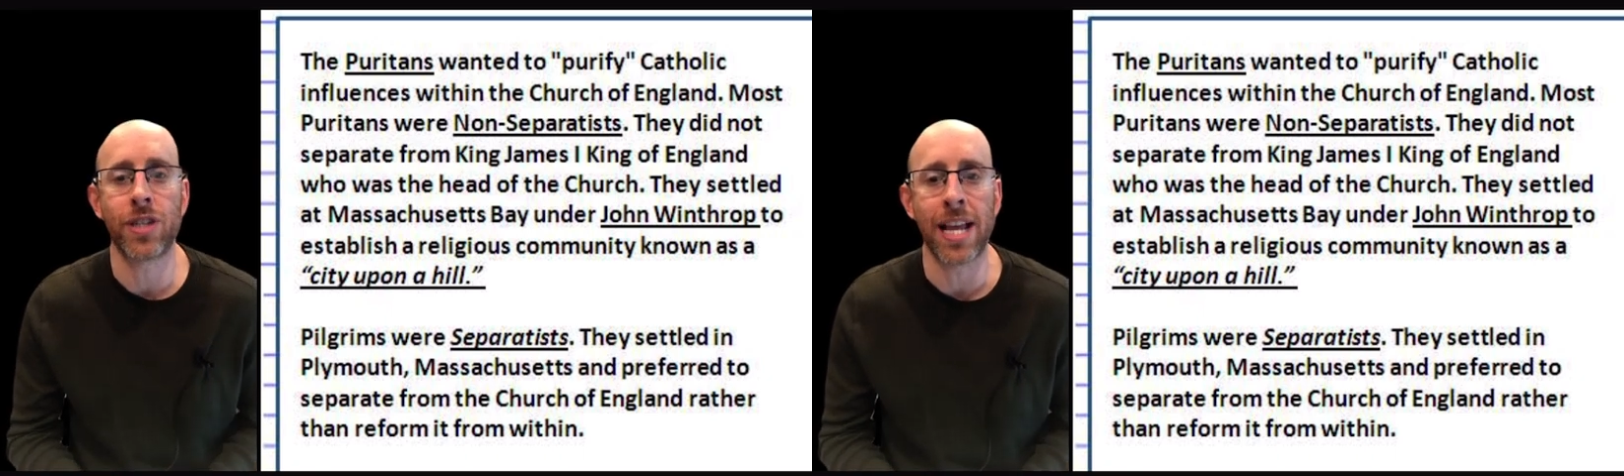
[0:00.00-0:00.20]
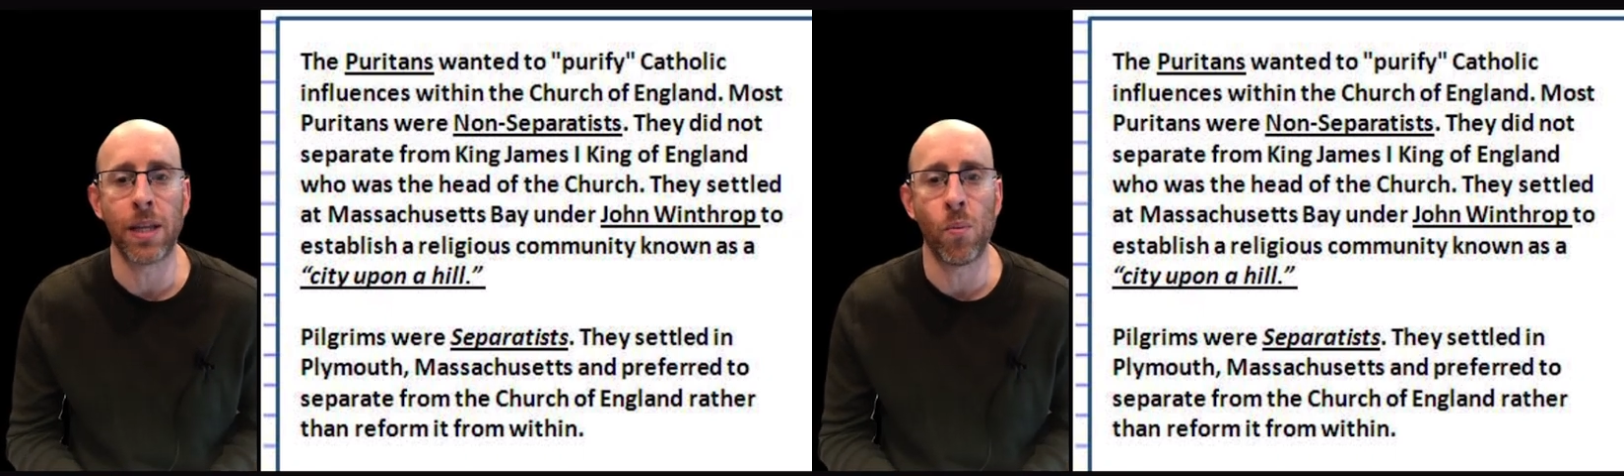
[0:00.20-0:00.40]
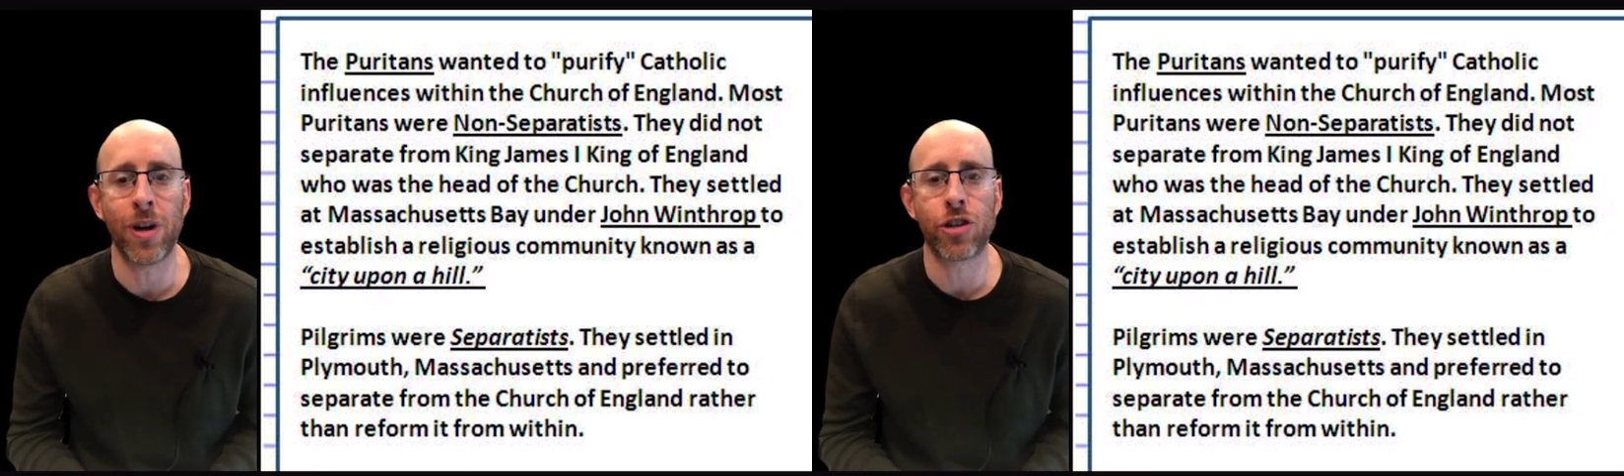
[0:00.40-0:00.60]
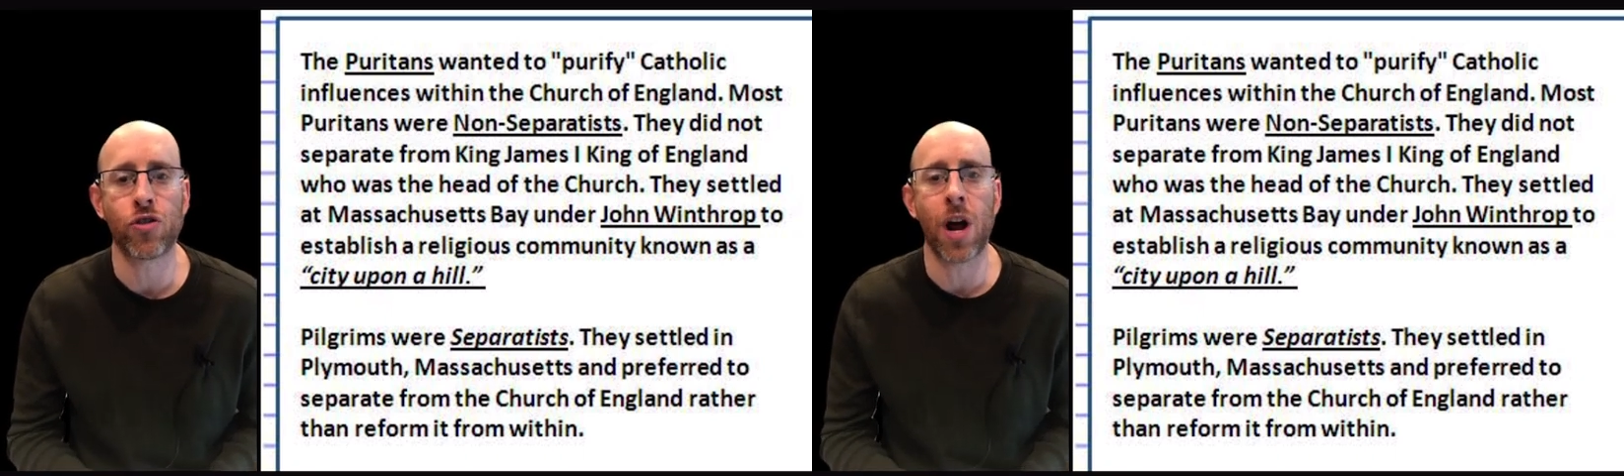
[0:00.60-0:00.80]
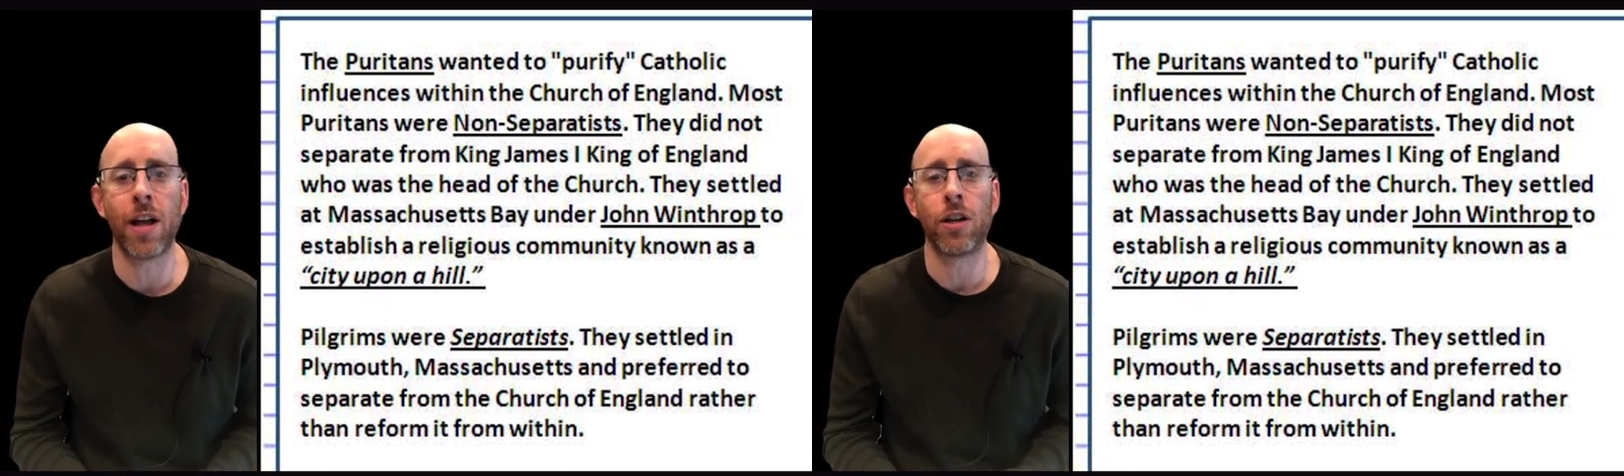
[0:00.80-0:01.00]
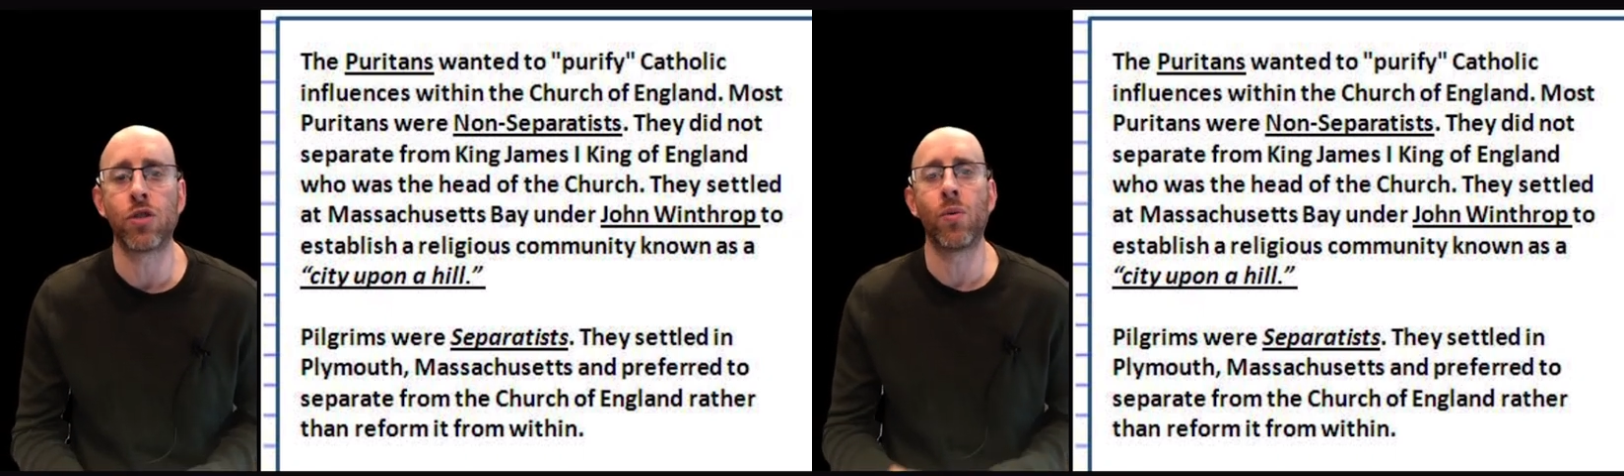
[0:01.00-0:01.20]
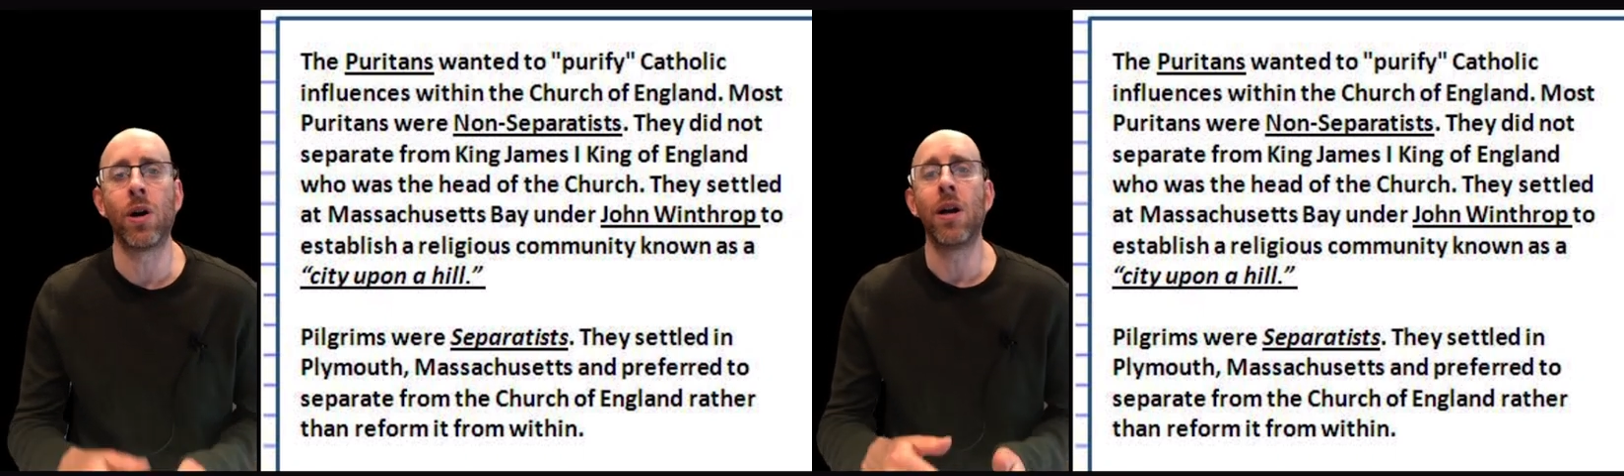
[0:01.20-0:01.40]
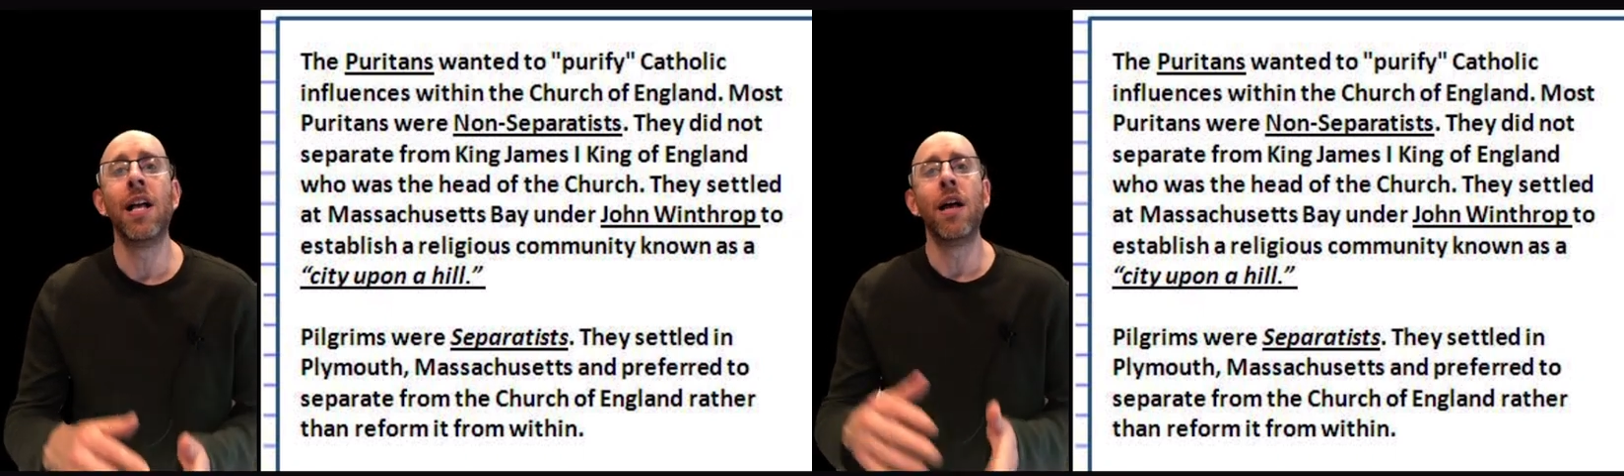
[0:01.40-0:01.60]
Salem witch trials
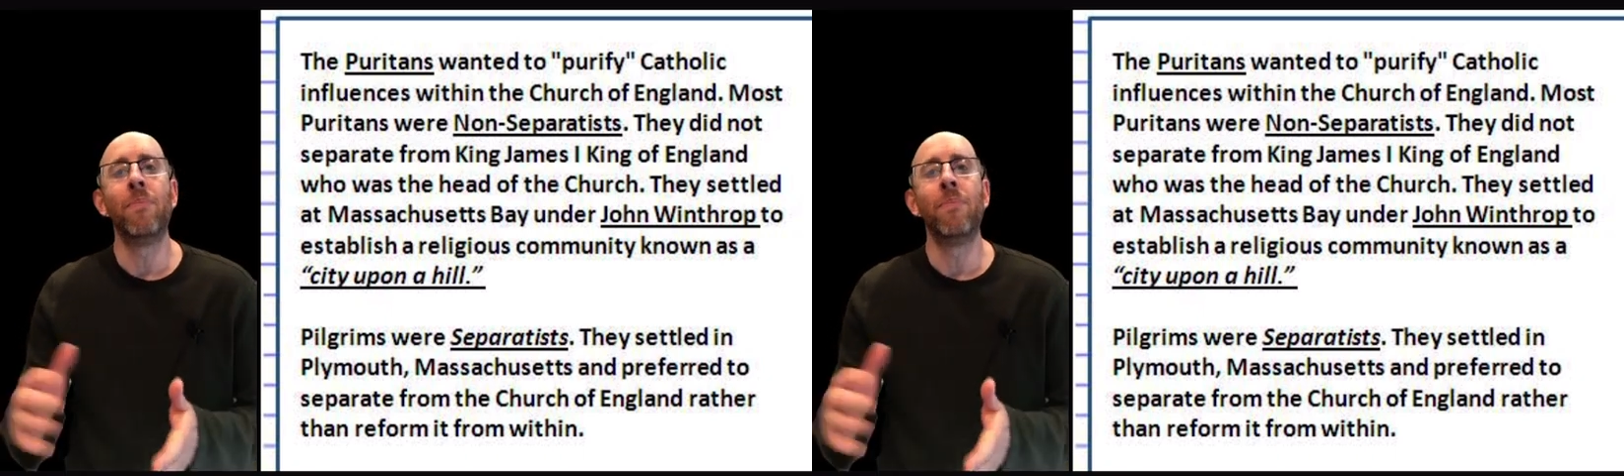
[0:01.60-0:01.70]
where